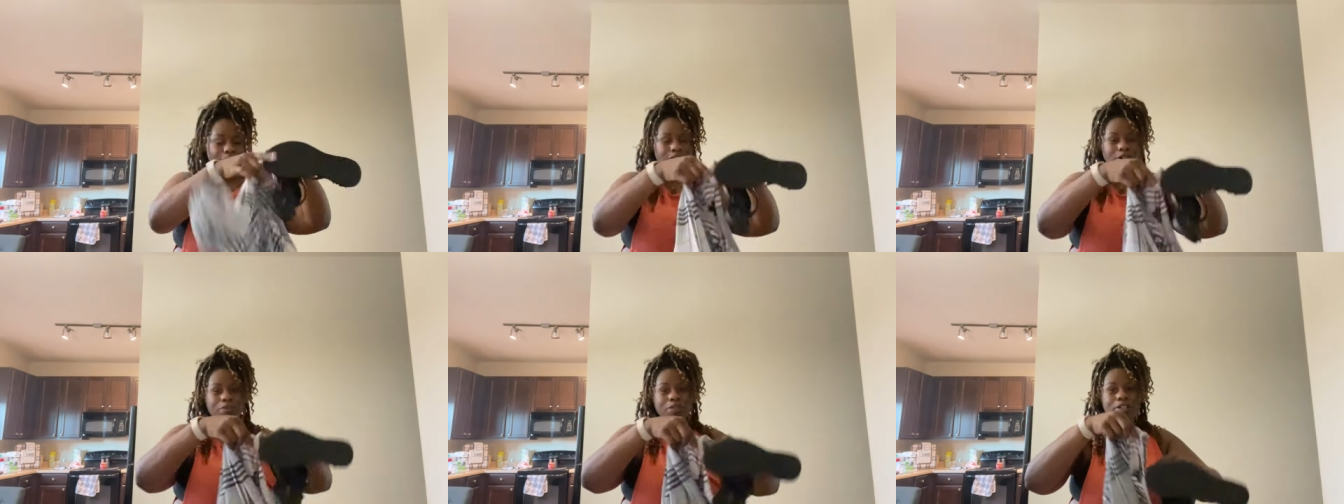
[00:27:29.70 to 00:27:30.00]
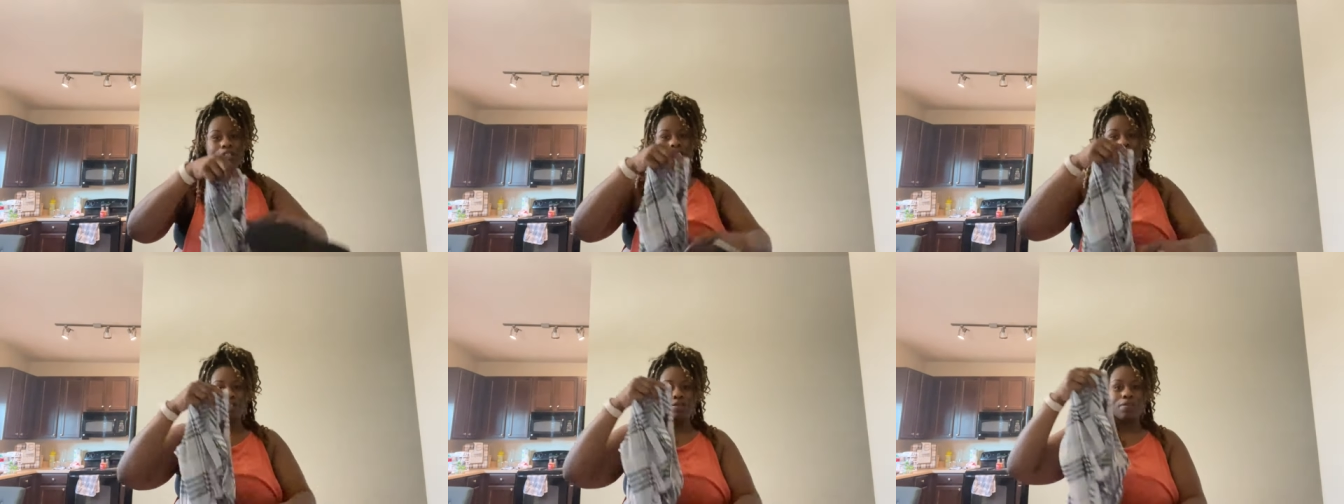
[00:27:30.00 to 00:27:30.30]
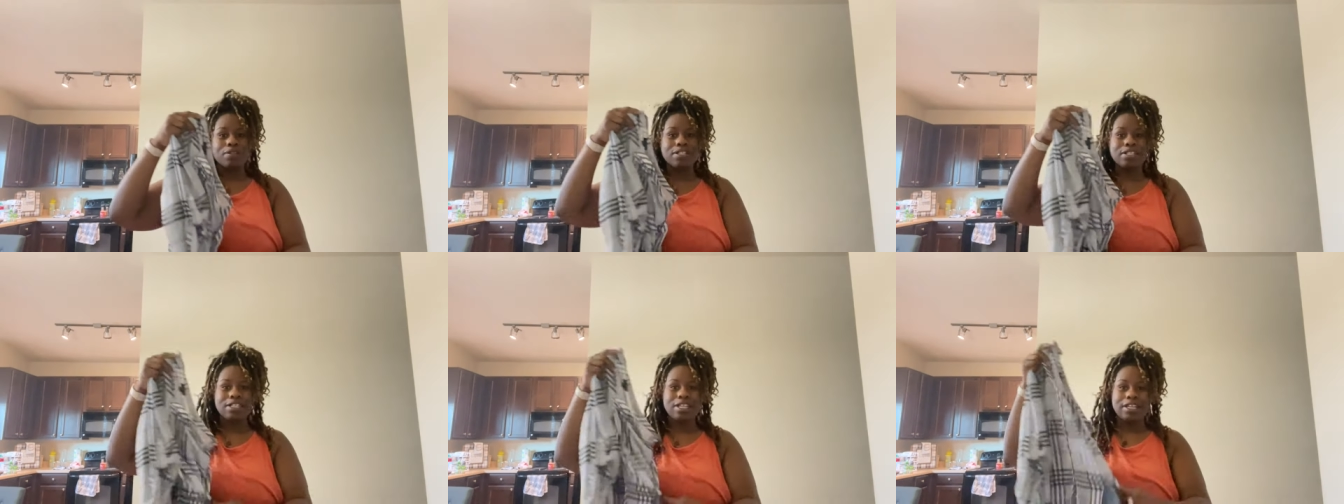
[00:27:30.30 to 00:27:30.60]
gonna wear this
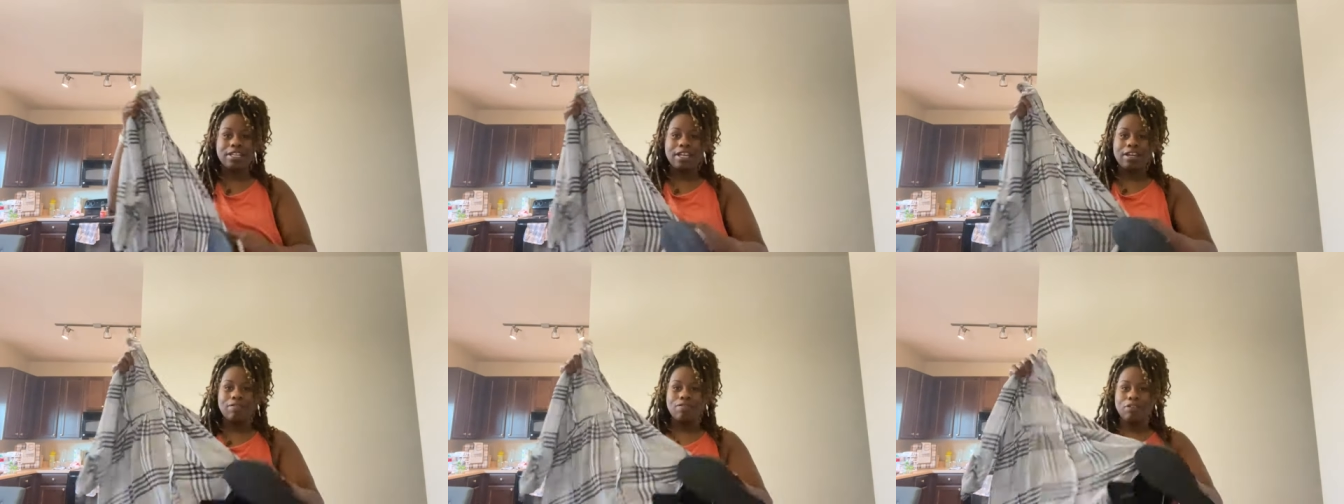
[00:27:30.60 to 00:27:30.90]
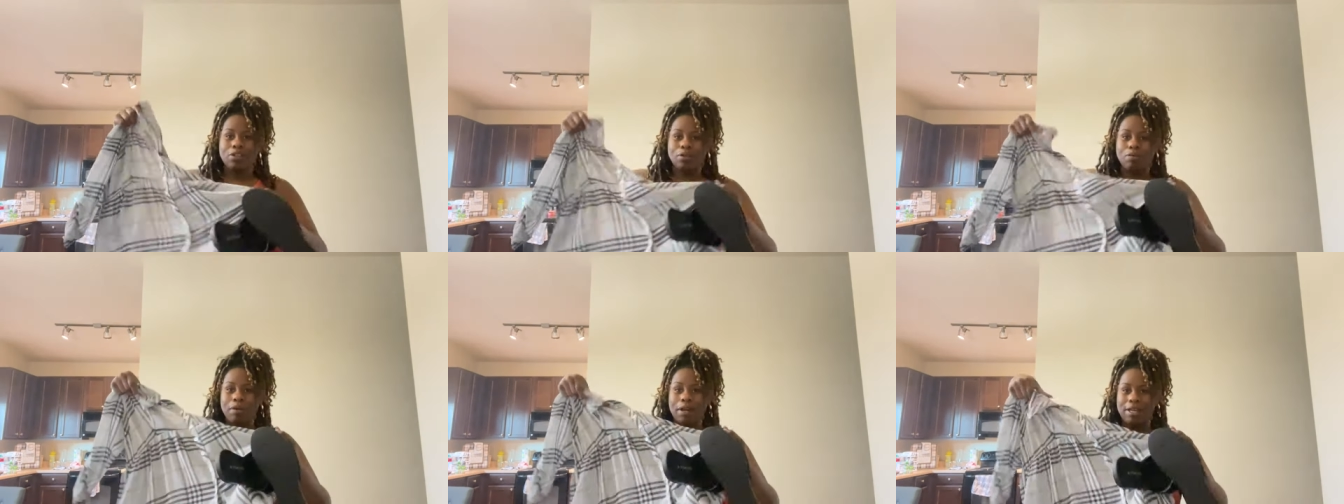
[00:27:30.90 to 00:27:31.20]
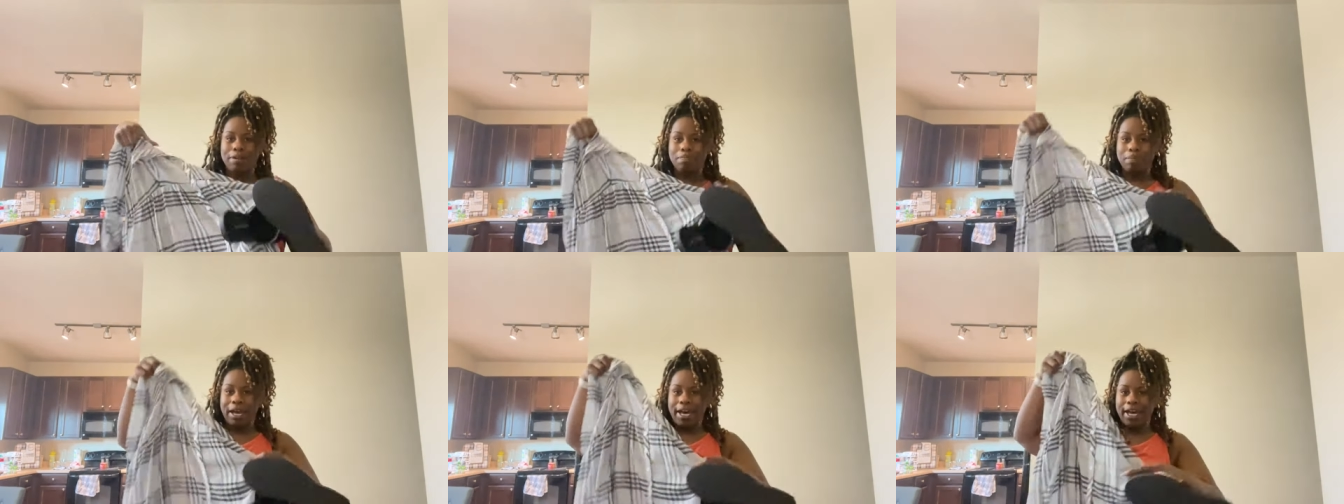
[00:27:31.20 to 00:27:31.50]
on Sunday for the
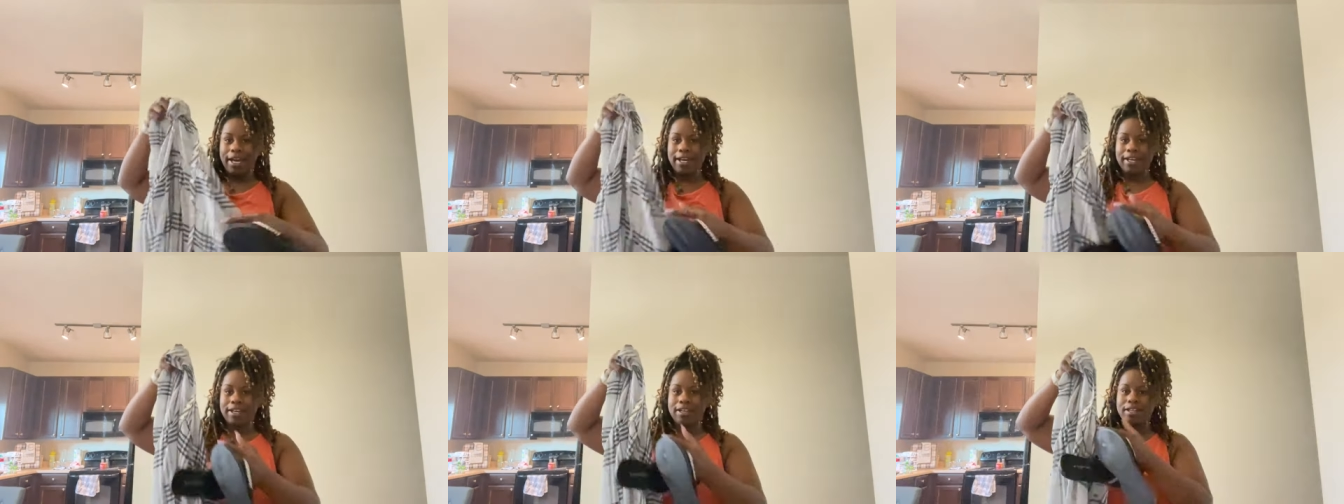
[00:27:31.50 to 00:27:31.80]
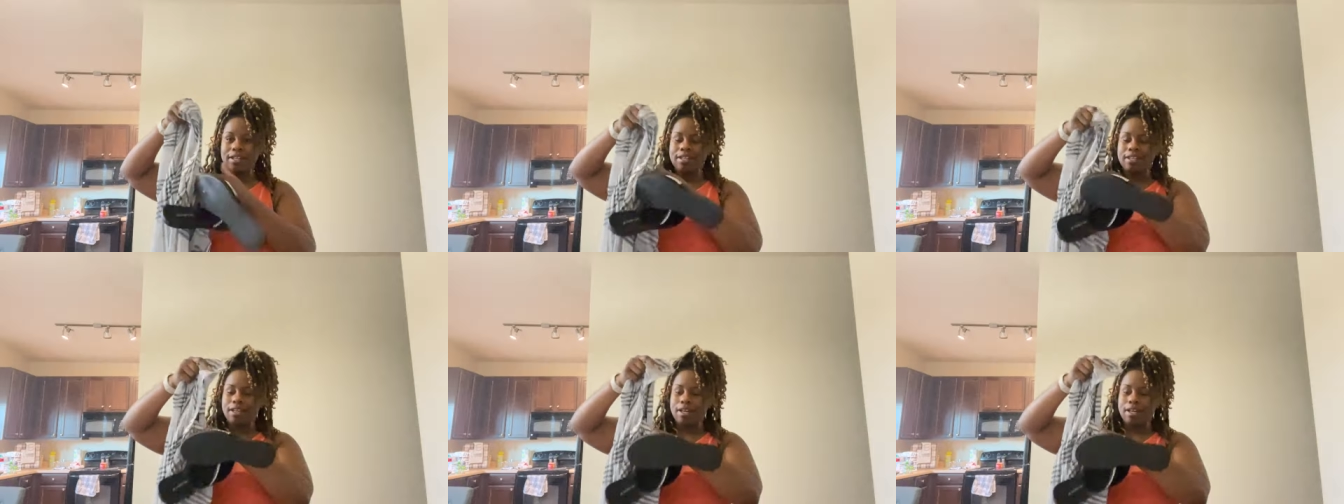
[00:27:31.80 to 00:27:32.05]
way back.